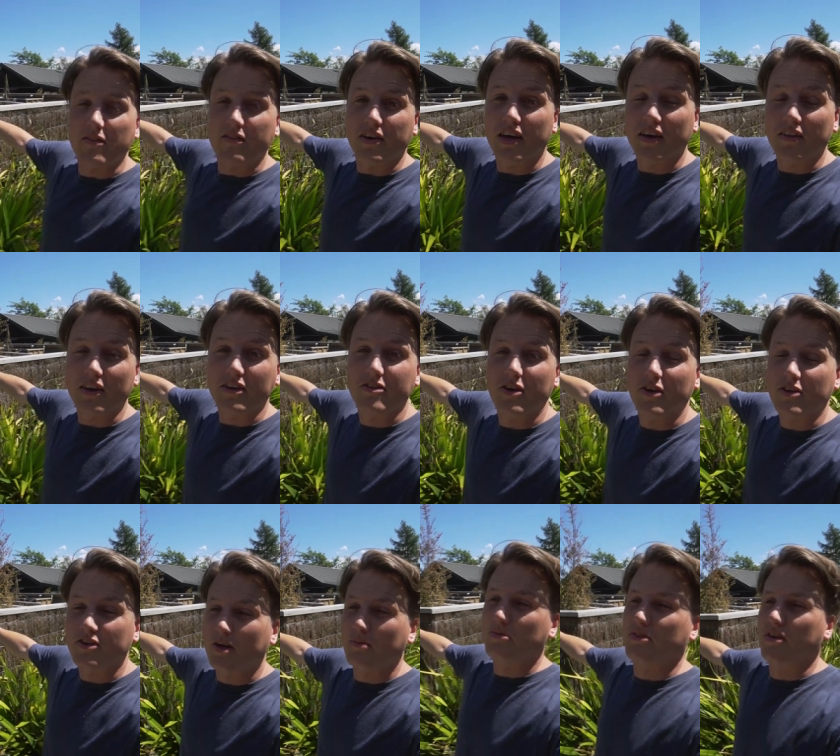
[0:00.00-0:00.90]
over here these
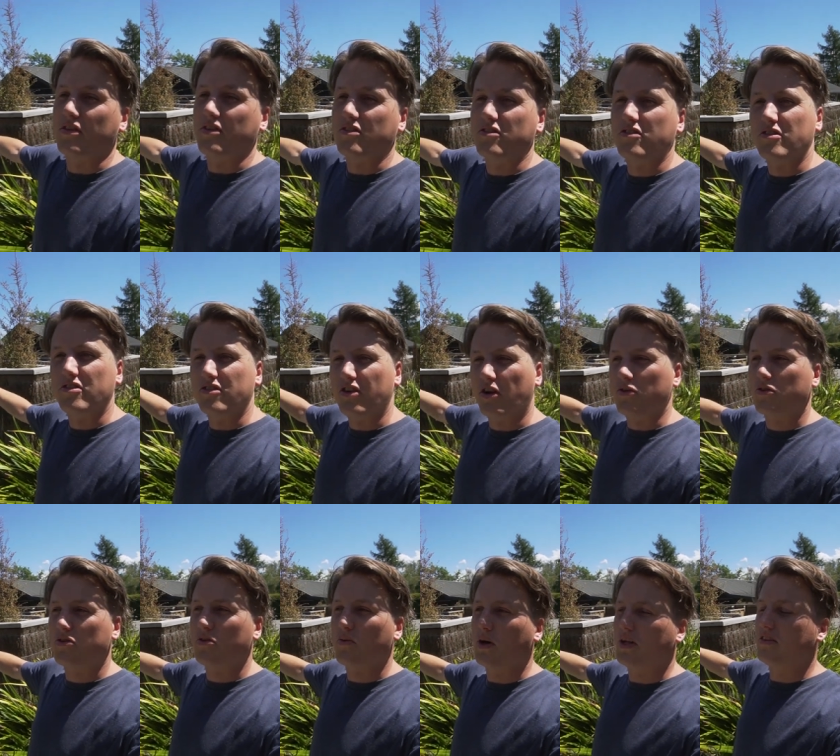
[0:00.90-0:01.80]
hot tubs are the
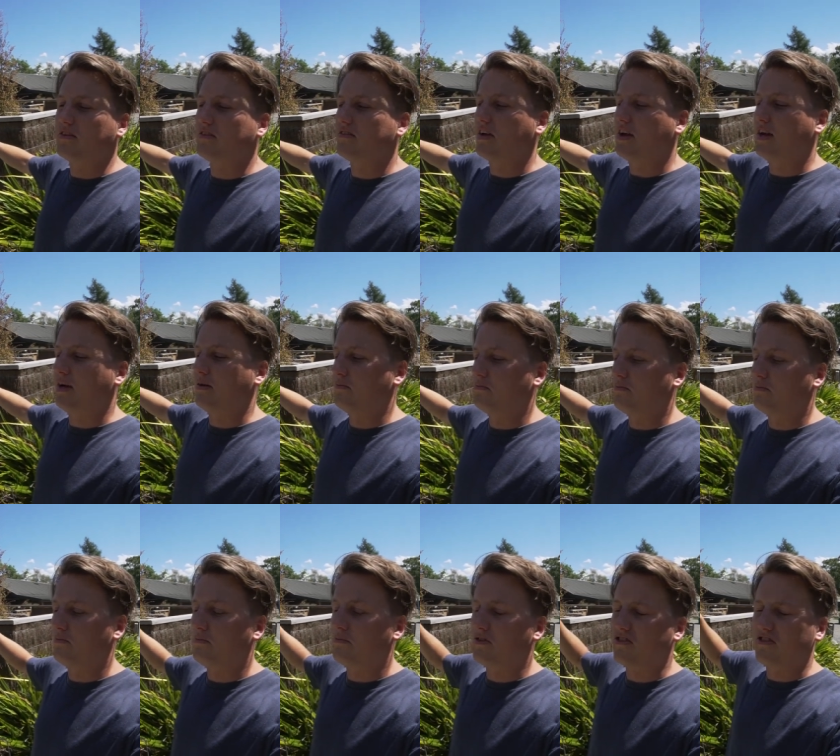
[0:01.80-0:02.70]
Stoked ones. Um,
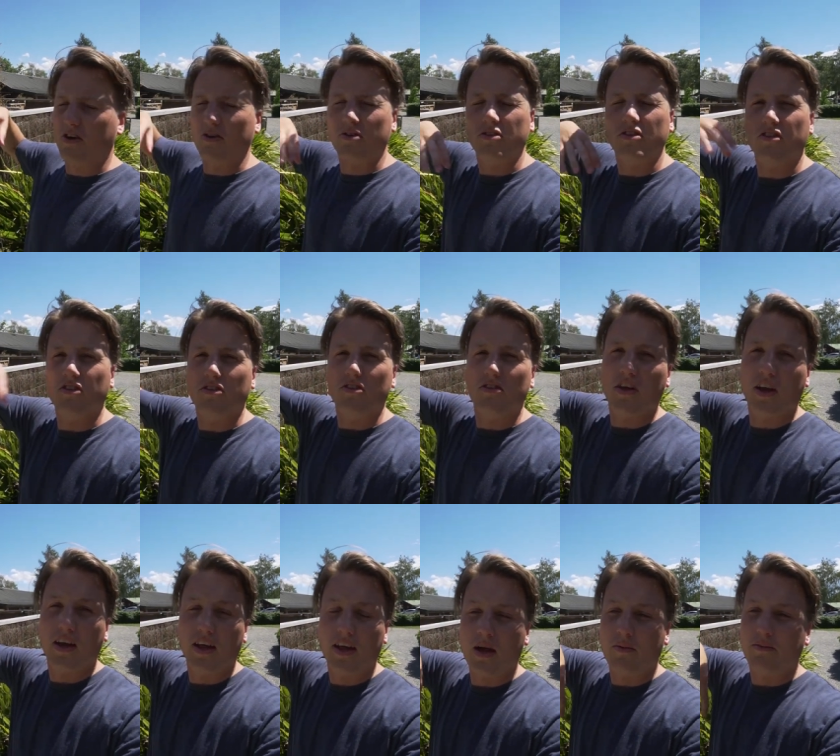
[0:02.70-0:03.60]
Stoked is a New
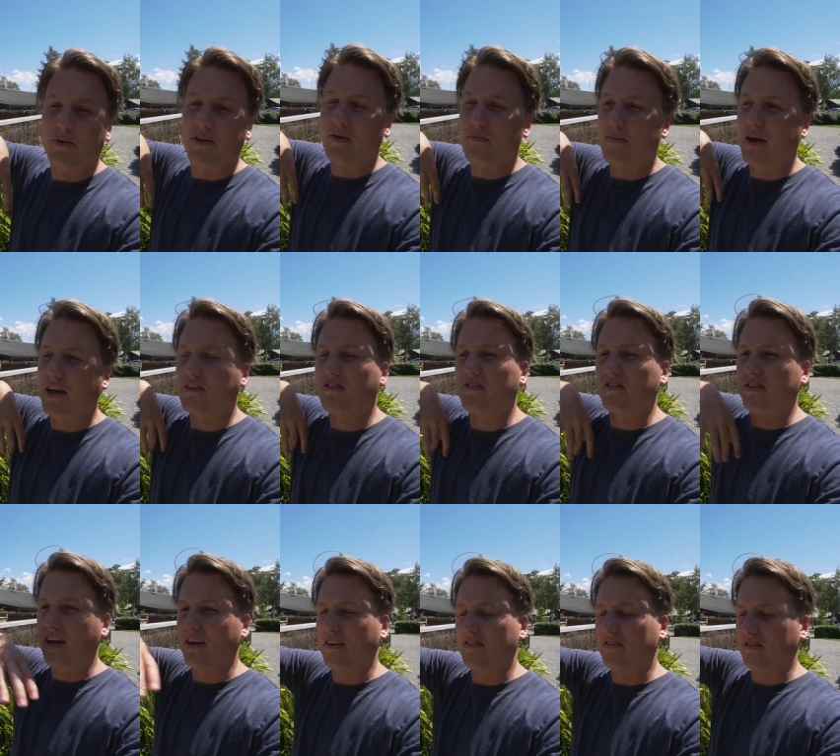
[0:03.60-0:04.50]
Zealand company that makes
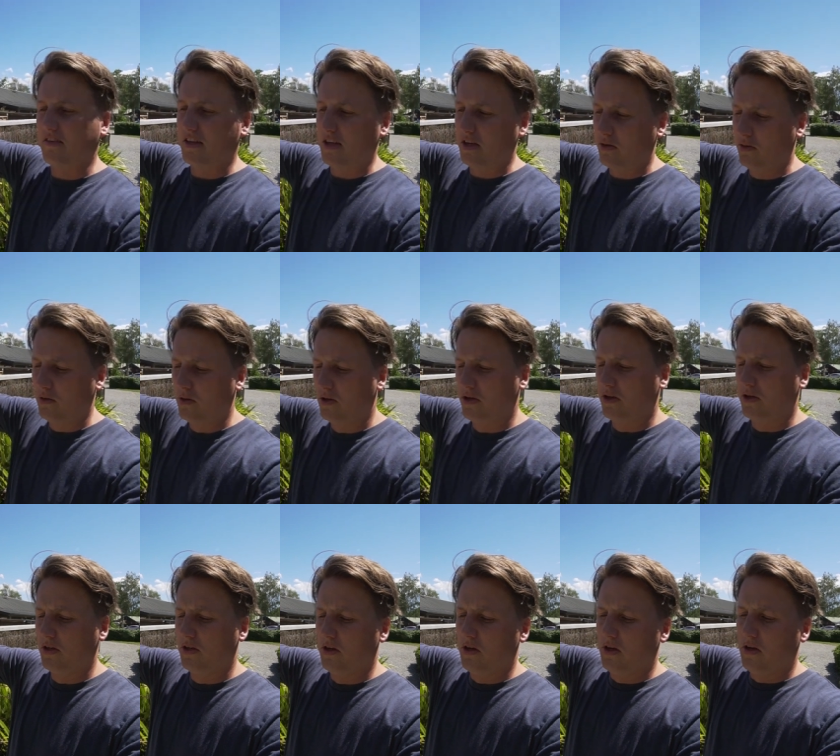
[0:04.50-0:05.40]
stainless steel
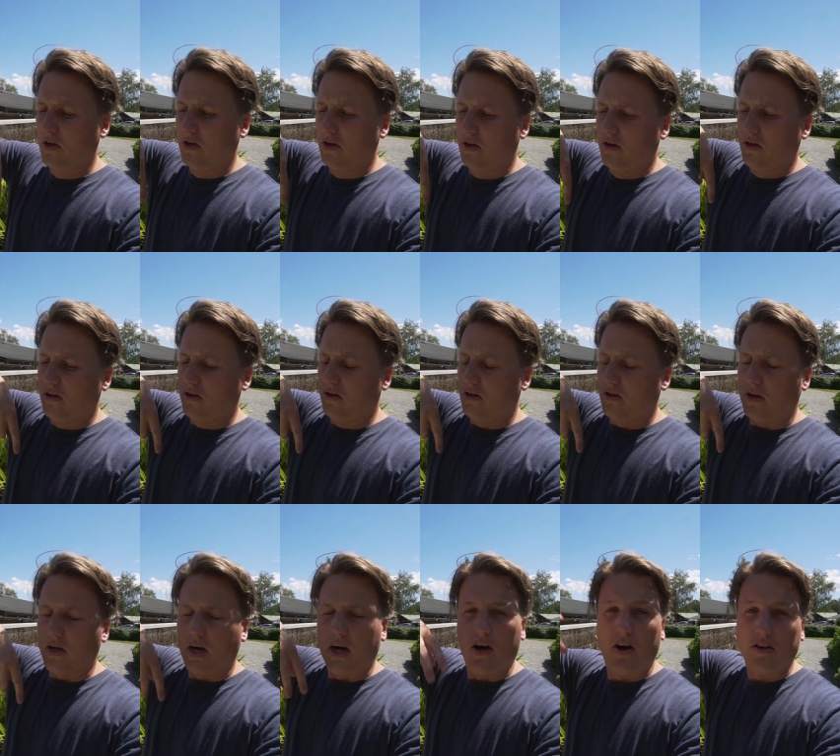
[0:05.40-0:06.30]

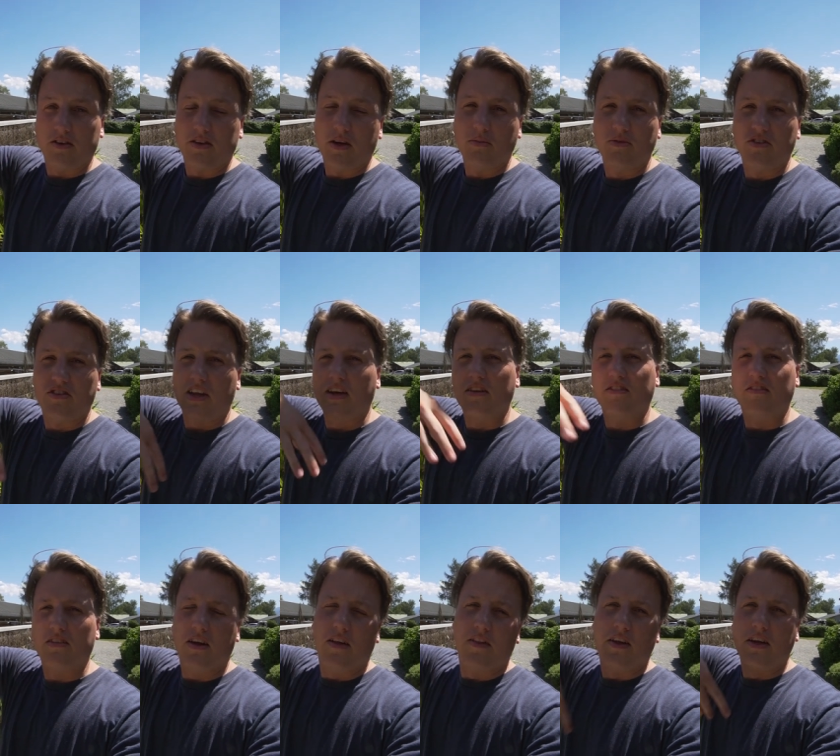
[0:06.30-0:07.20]
uh, hot tubs, stainless
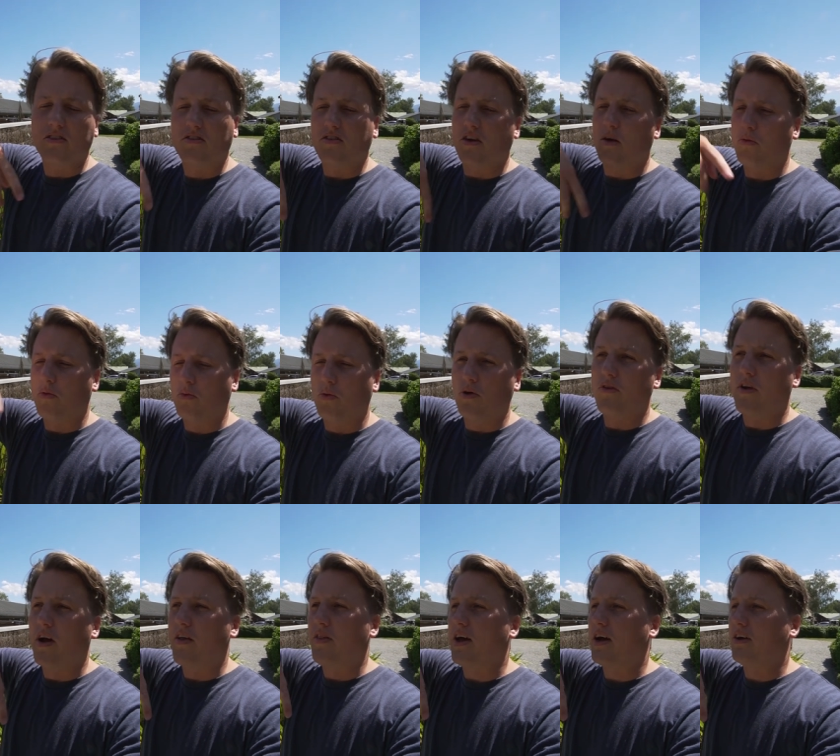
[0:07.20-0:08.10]
steel on the inside with wood
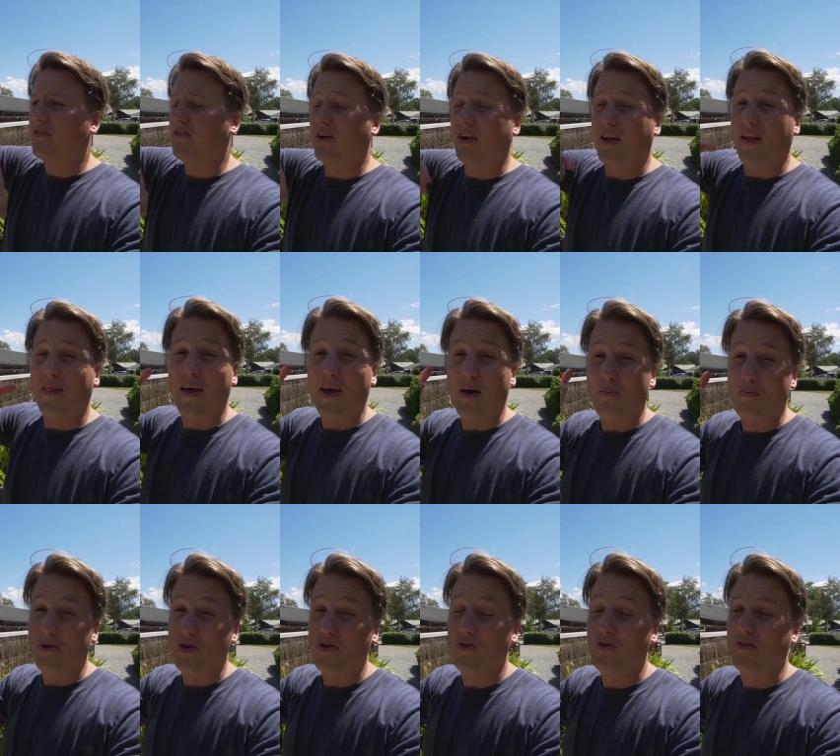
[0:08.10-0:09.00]
around the outside, and they are
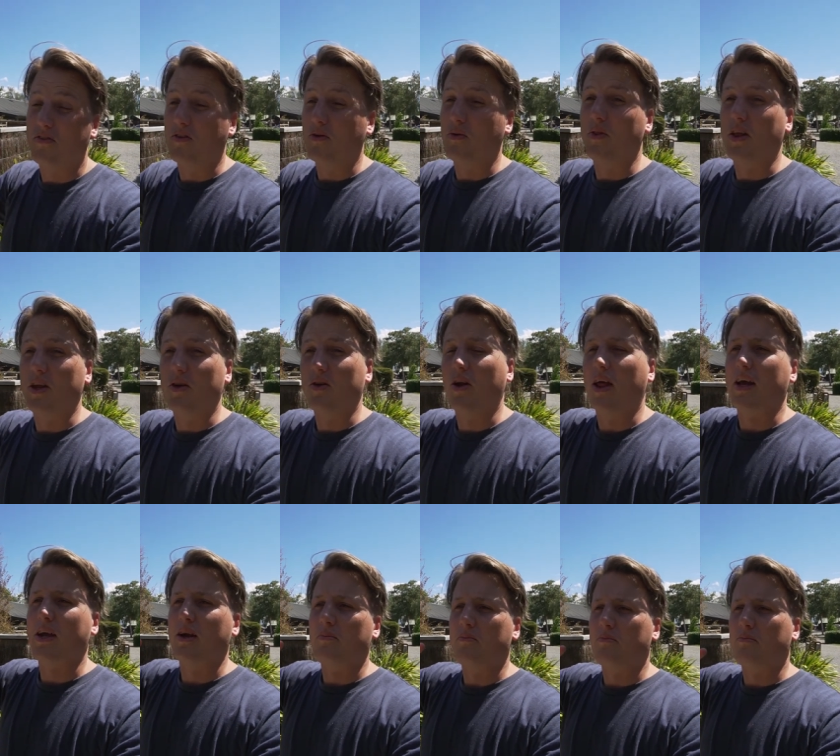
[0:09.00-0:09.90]
beautiful. They do
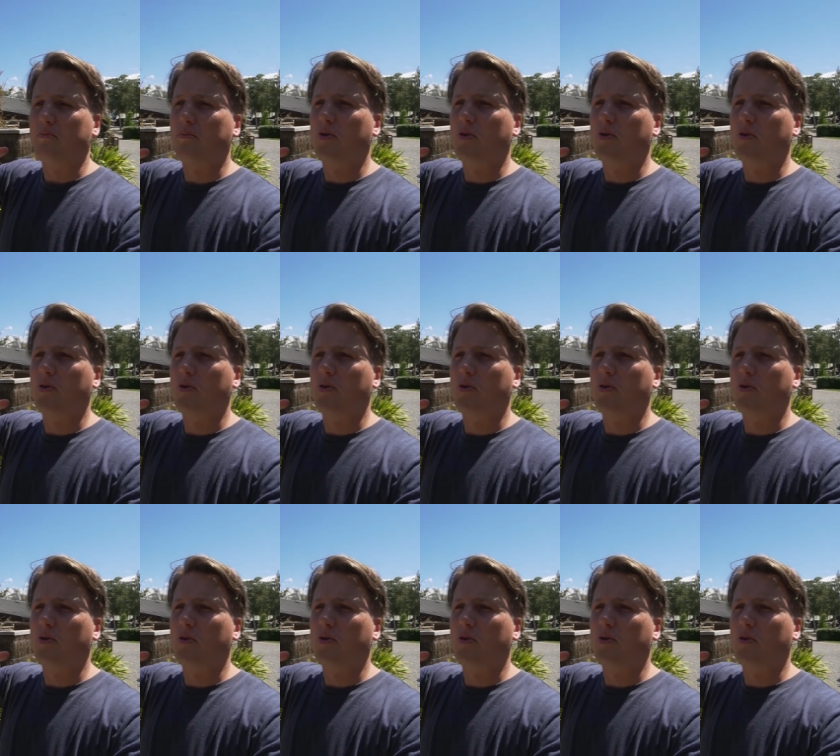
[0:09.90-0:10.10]
like a